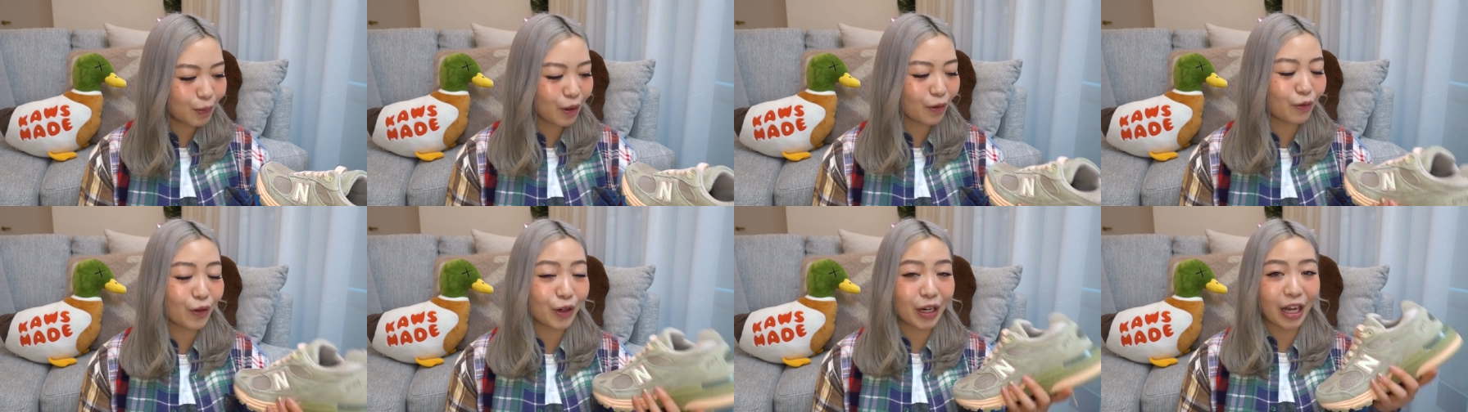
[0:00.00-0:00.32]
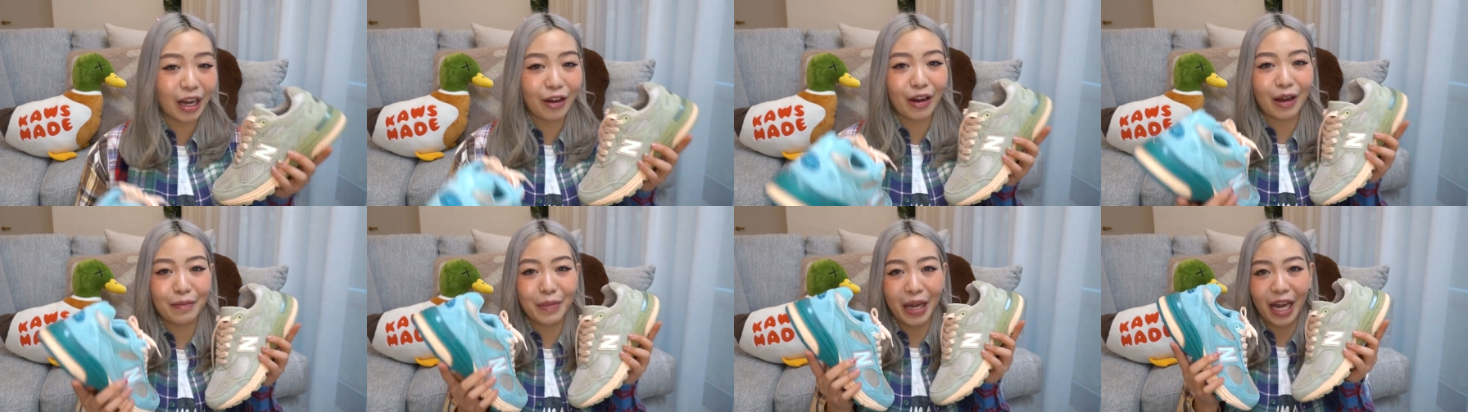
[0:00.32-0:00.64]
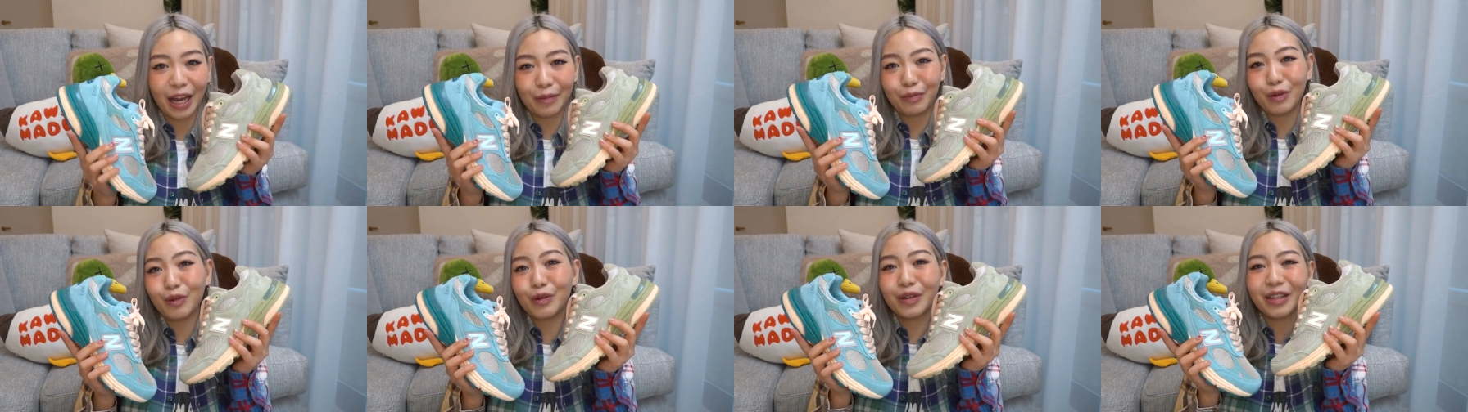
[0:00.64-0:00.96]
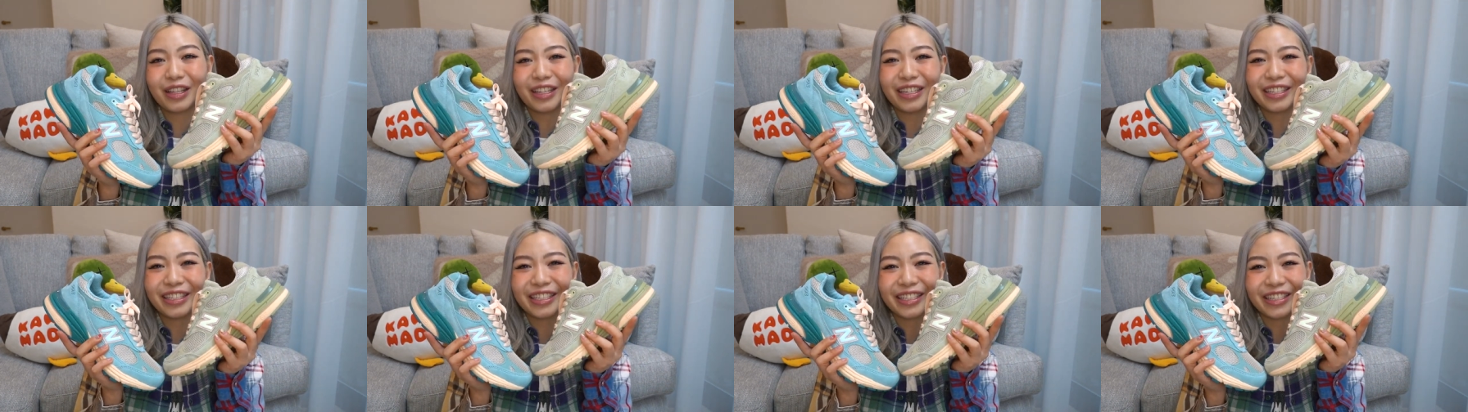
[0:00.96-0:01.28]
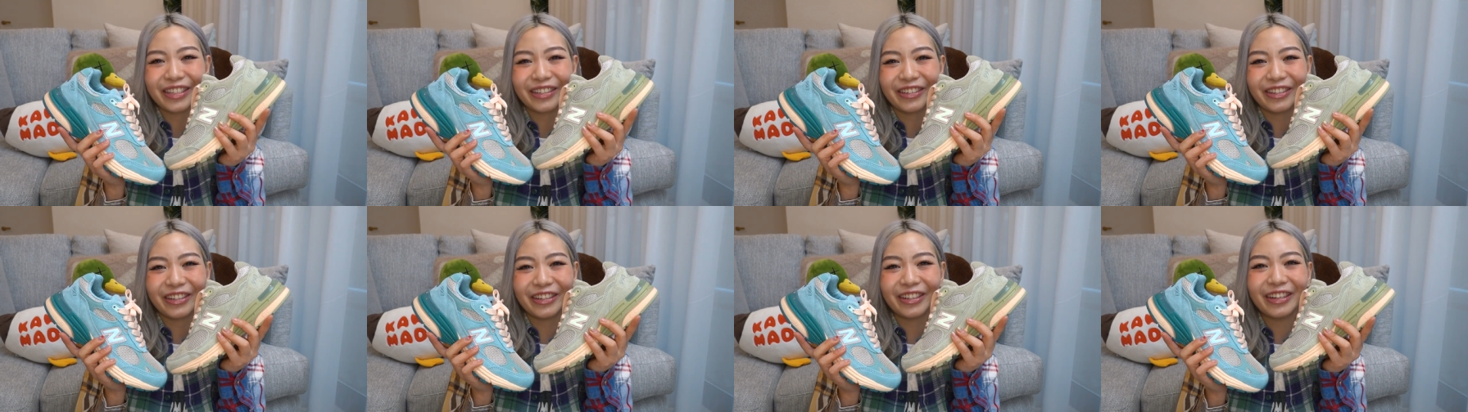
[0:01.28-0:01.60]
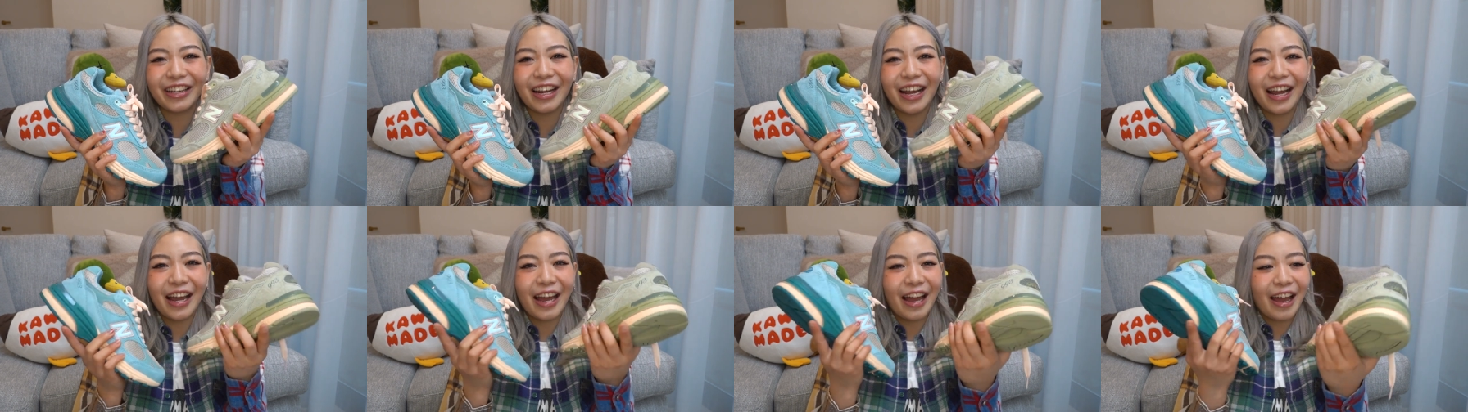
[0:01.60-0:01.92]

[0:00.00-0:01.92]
But for now, I'm happy with these two.